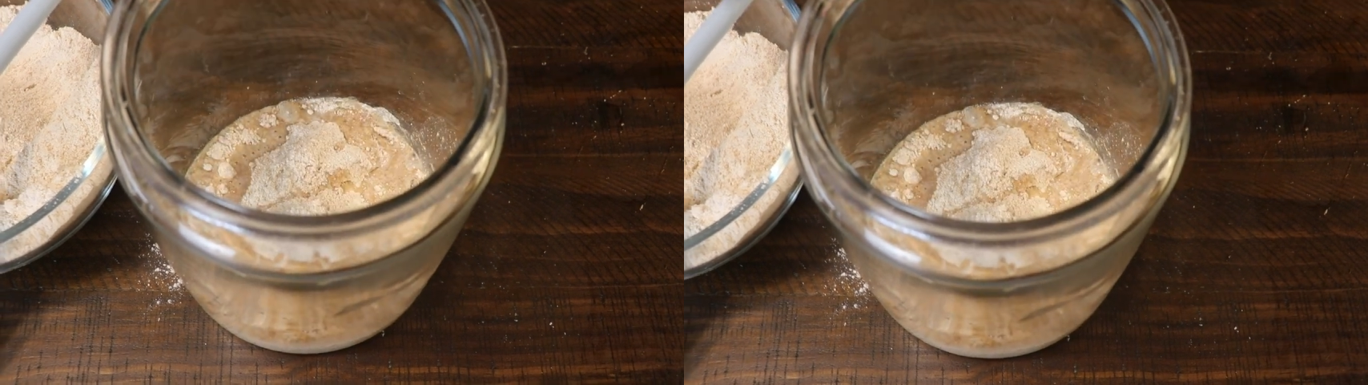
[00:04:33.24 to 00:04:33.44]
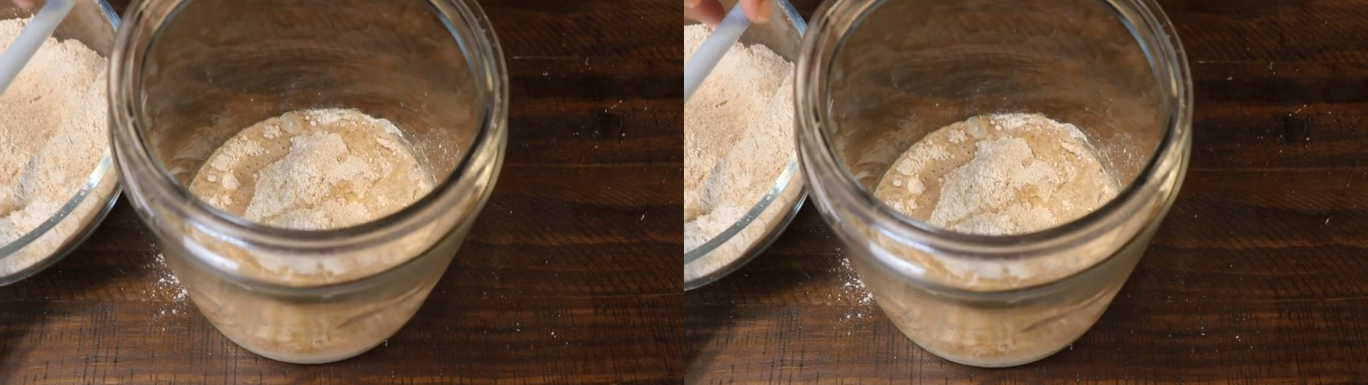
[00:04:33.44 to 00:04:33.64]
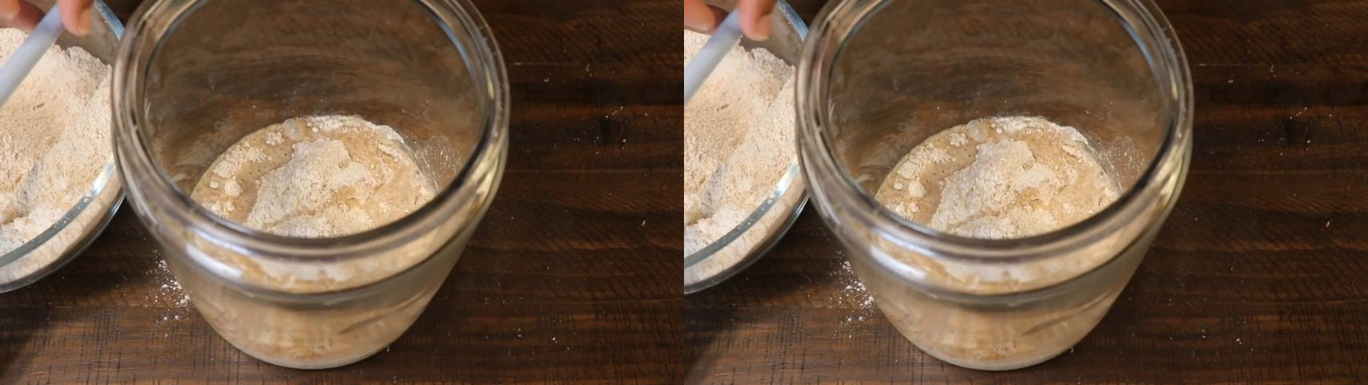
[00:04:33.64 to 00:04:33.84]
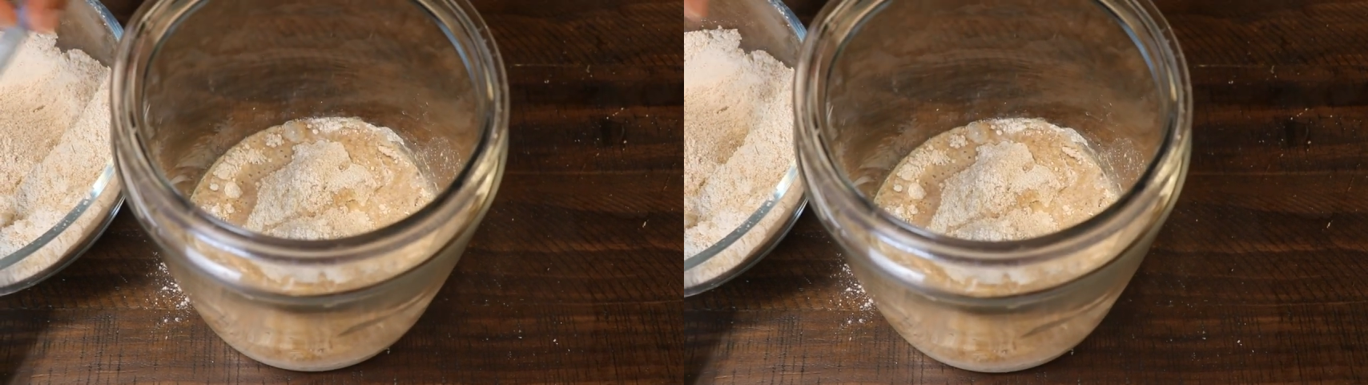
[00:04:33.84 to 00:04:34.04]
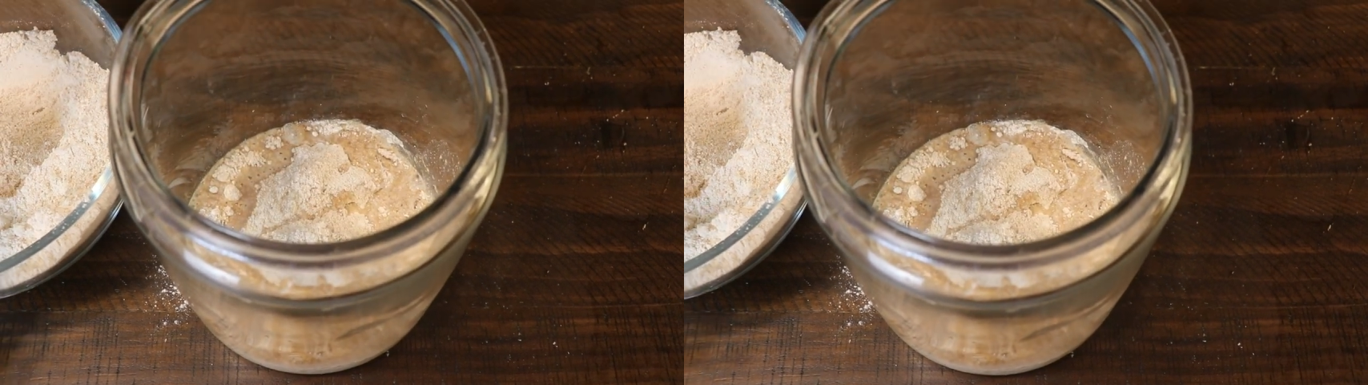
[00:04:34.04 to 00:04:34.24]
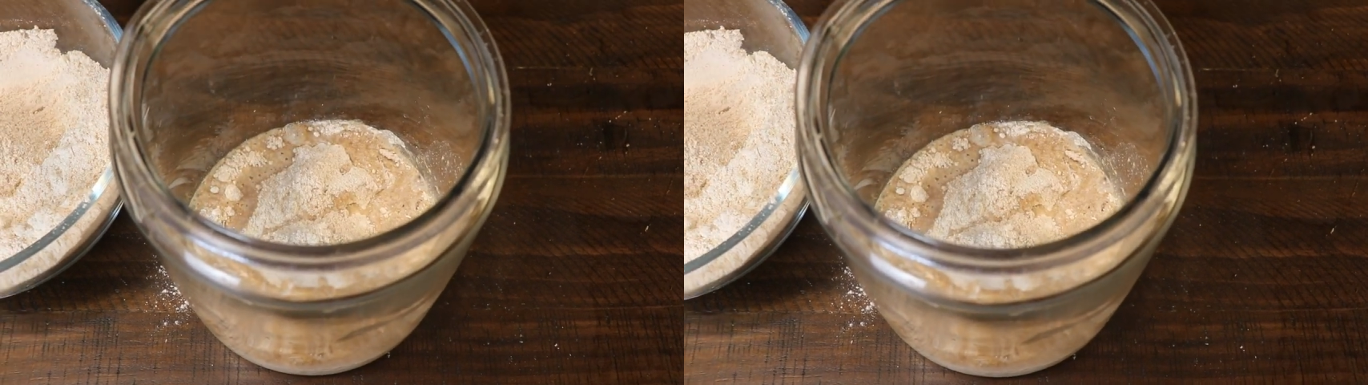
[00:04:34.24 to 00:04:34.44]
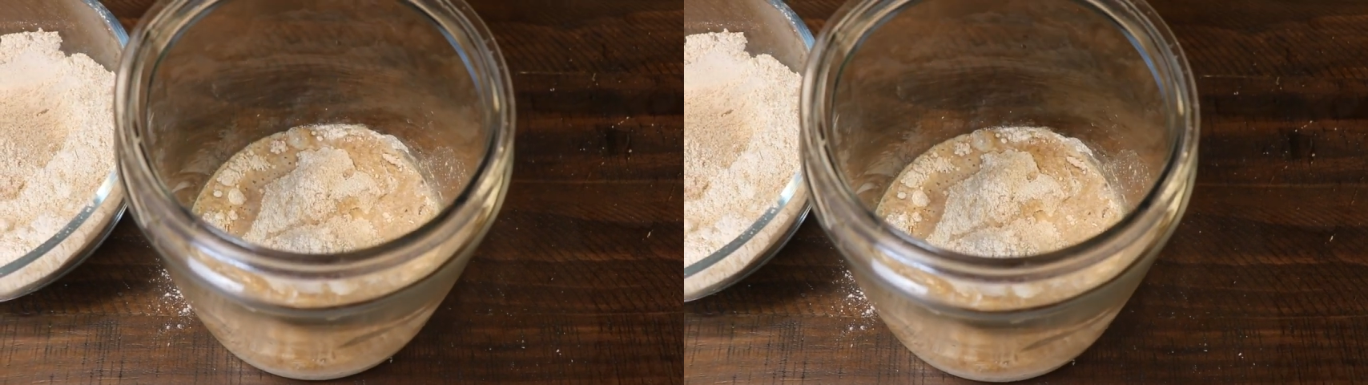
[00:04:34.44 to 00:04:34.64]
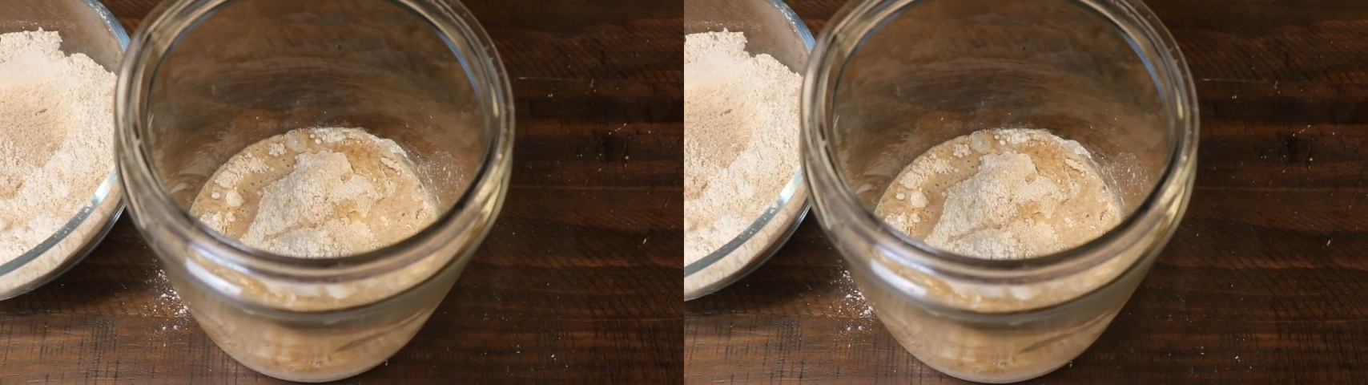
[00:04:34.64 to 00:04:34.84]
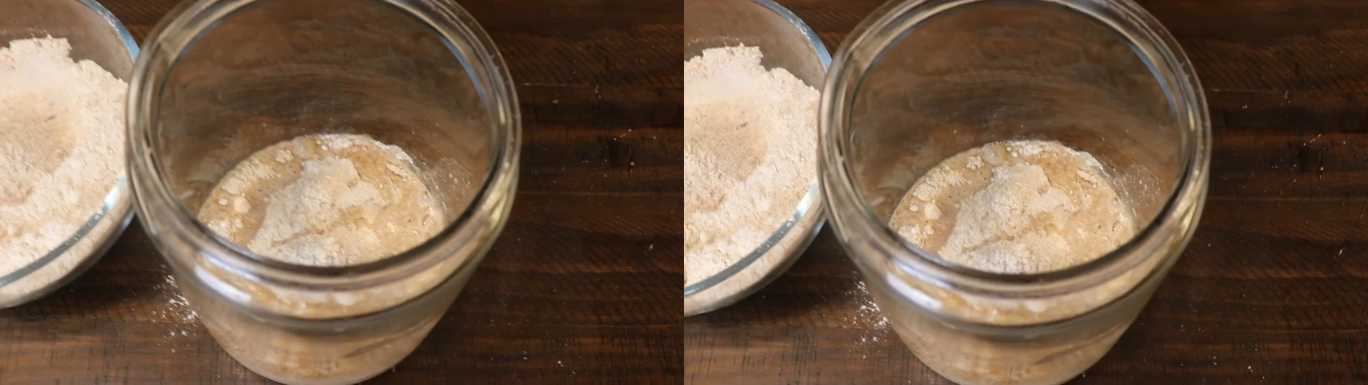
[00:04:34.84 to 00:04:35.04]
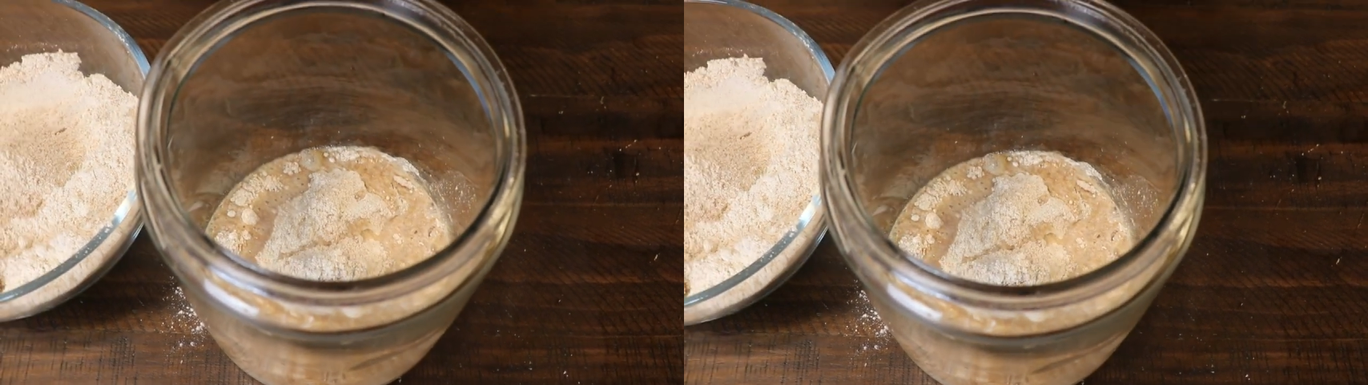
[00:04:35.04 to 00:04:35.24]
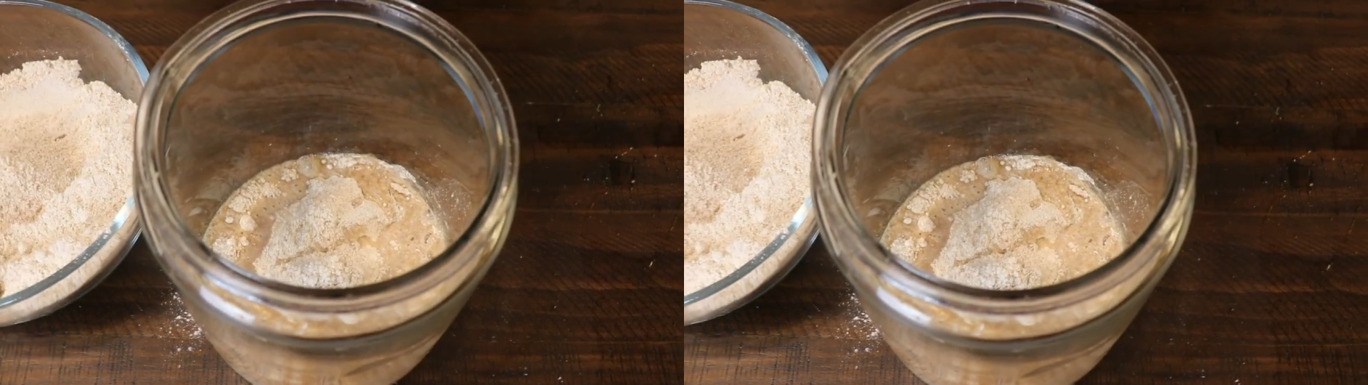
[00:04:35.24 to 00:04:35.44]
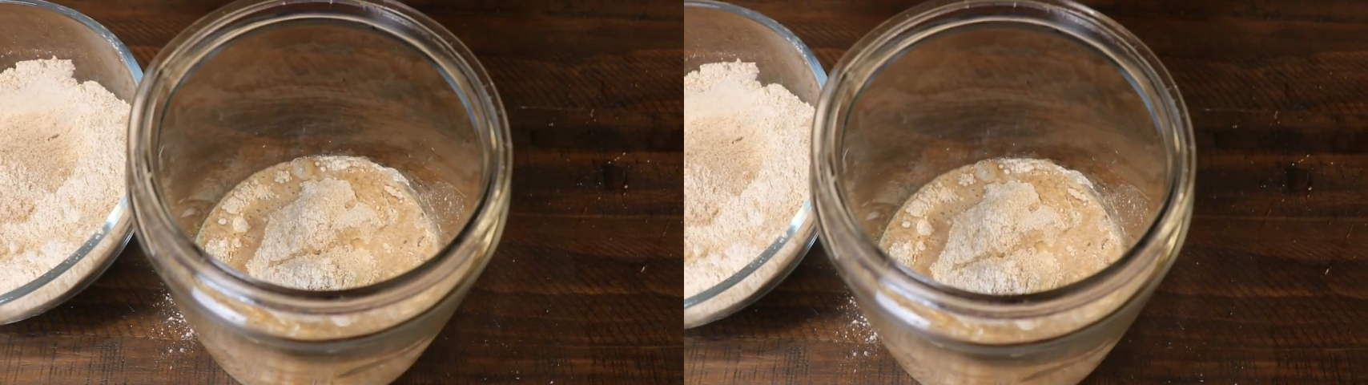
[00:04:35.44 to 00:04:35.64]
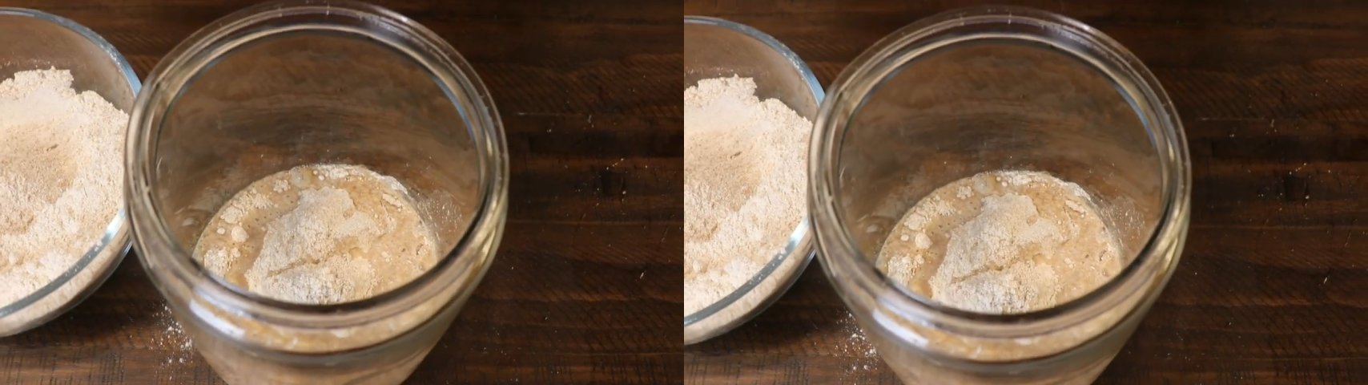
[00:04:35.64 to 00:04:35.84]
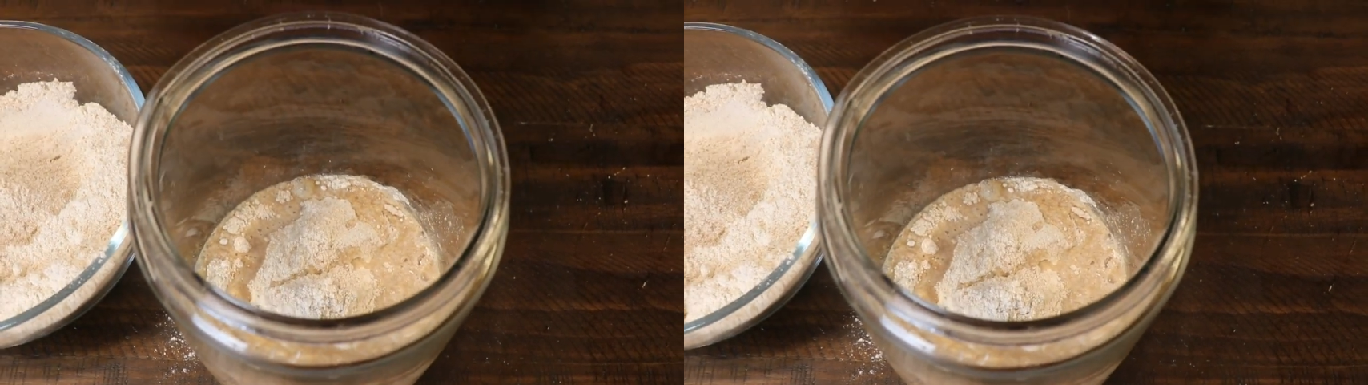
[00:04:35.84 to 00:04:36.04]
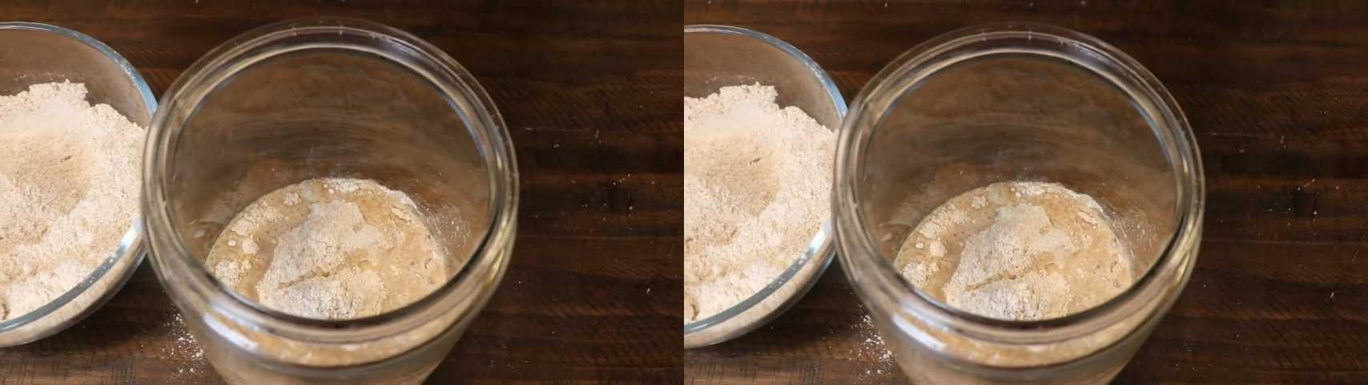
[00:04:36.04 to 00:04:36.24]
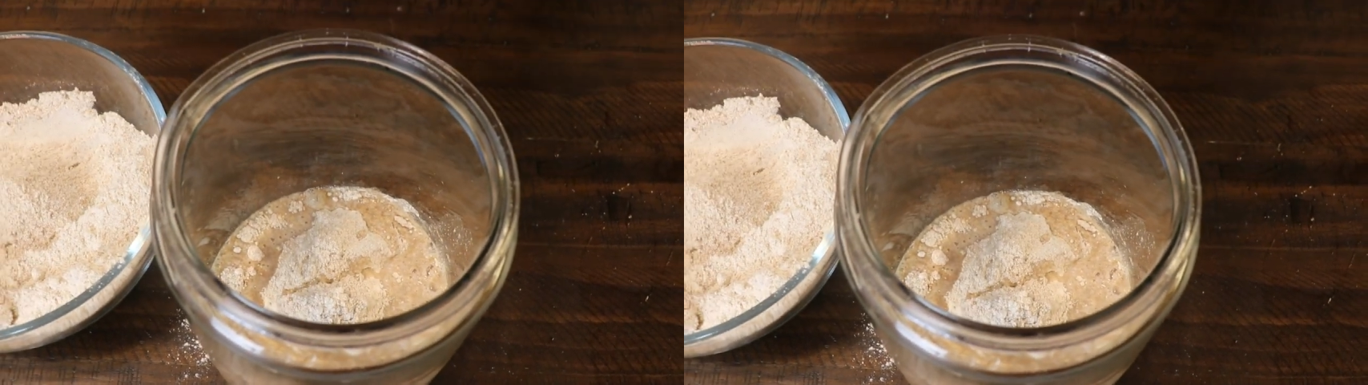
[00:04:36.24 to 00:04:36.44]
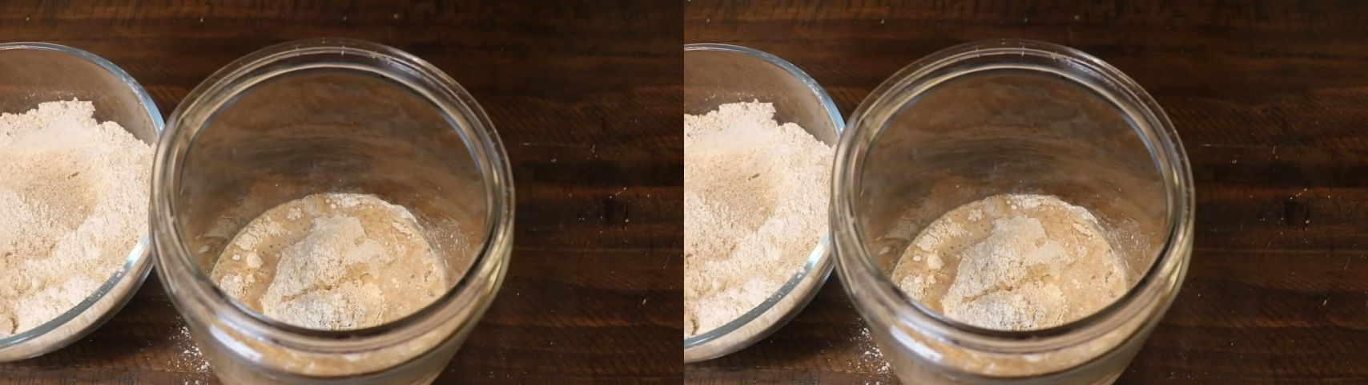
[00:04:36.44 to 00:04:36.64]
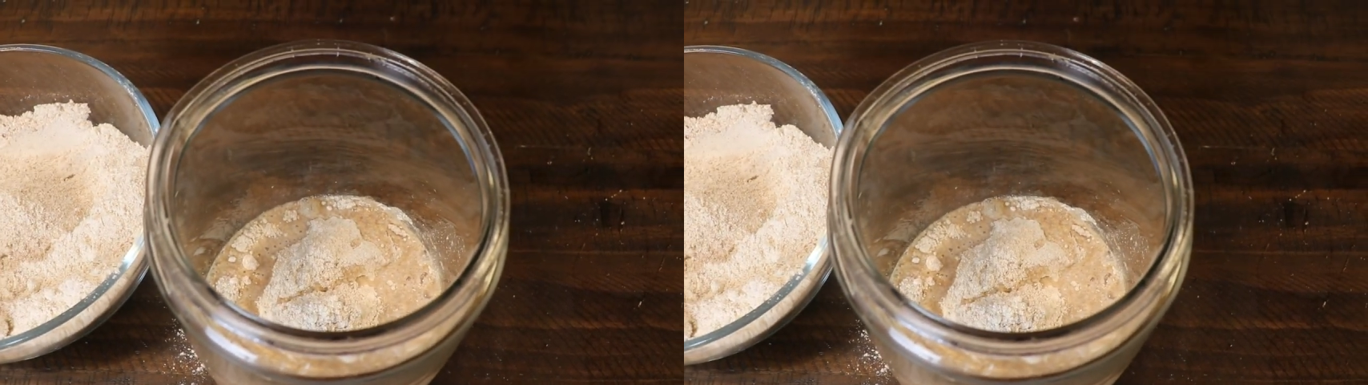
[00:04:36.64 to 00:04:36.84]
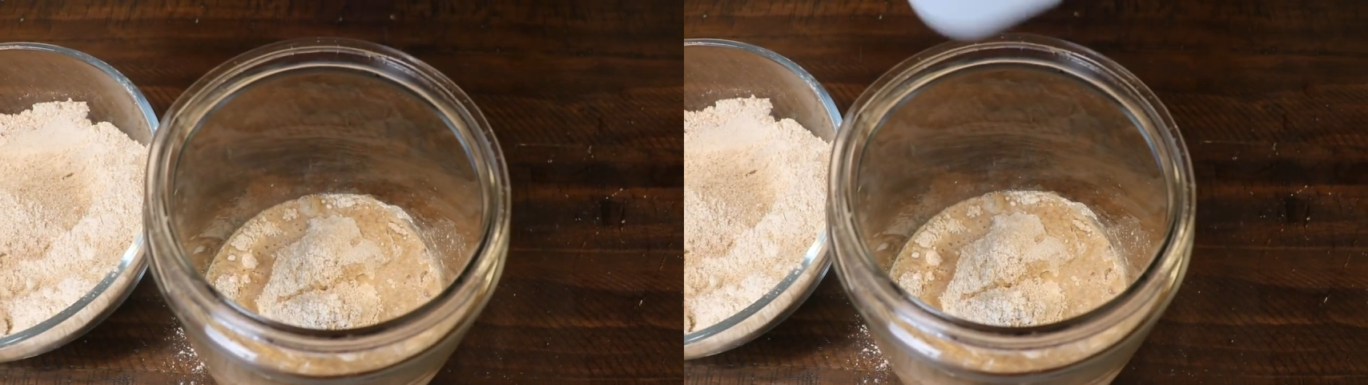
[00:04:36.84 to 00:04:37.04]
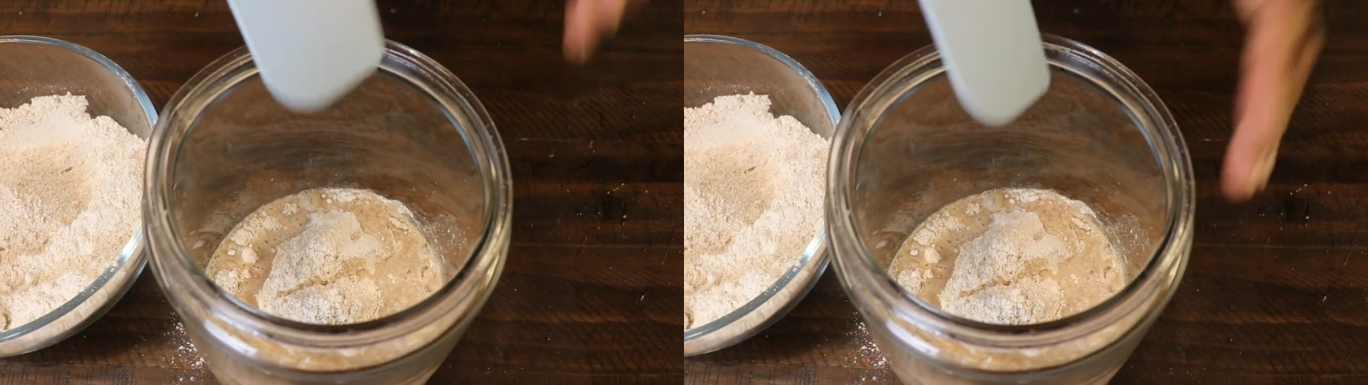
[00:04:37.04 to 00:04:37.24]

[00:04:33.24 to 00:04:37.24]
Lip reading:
Nobody's mouth can be seen.